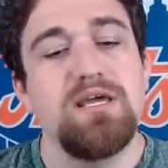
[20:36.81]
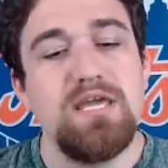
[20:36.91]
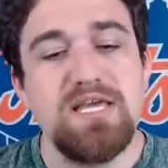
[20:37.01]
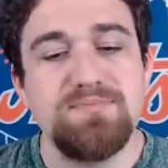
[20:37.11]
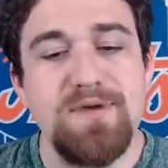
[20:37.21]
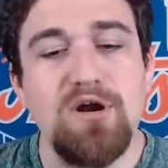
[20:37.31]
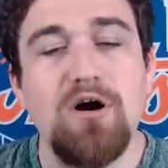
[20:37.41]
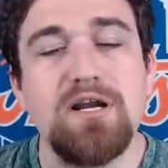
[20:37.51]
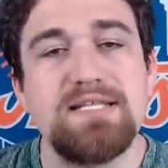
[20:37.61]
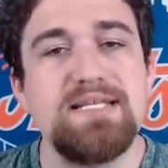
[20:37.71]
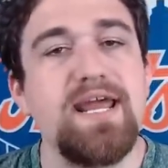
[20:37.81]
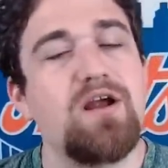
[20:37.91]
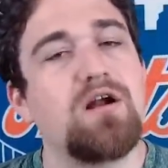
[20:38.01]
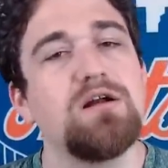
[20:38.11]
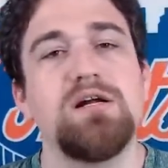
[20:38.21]
He has been on a
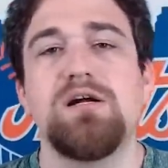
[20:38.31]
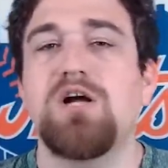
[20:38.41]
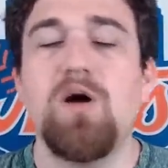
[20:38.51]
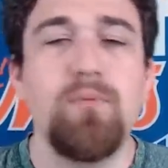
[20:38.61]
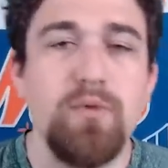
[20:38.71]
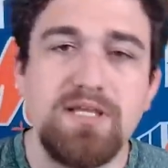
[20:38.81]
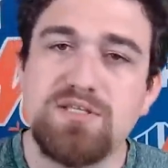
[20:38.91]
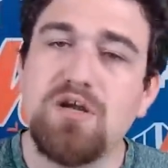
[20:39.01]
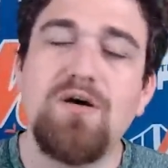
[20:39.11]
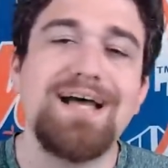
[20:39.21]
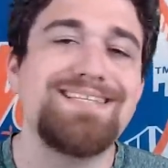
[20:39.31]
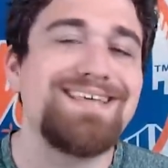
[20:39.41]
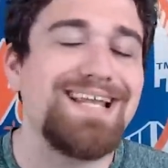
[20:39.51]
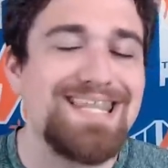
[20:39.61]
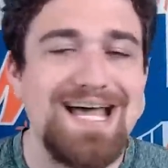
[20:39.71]
tear. A couple weeks ago, I
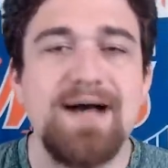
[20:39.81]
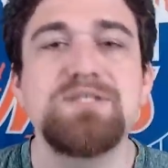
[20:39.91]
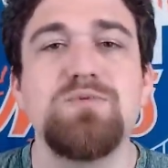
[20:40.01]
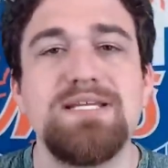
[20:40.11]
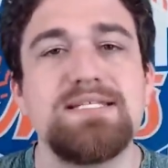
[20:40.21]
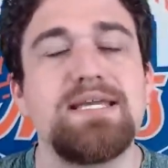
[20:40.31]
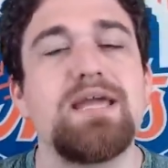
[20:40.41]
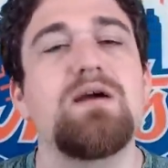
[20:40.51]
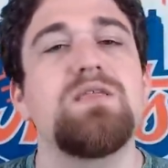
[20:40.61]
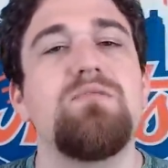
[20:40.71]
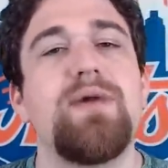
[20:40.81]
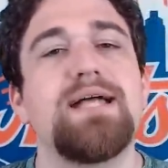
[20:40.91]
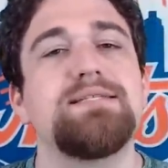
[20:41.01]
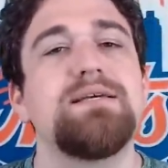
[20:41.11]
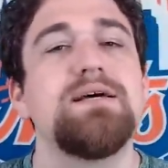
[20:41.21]
said Alonso needs to carry the
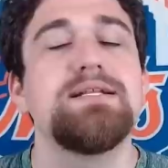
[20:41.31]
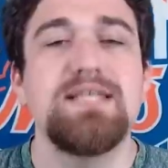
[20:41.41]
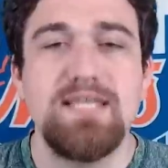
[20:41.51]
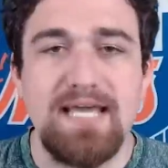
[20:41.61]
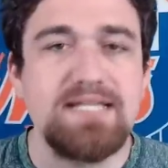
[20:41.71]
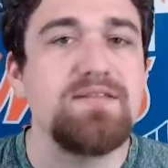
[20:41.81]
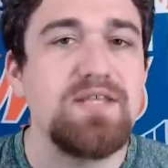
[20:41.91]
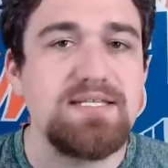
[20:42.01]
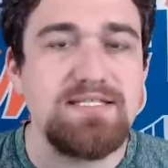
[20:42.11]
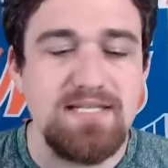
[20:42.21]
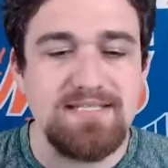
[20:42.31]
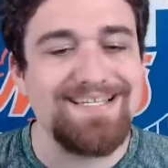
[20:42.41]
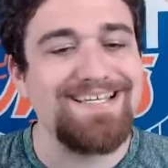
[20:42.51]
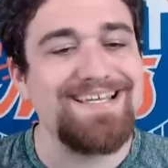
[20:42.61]
Mets to the end of this season.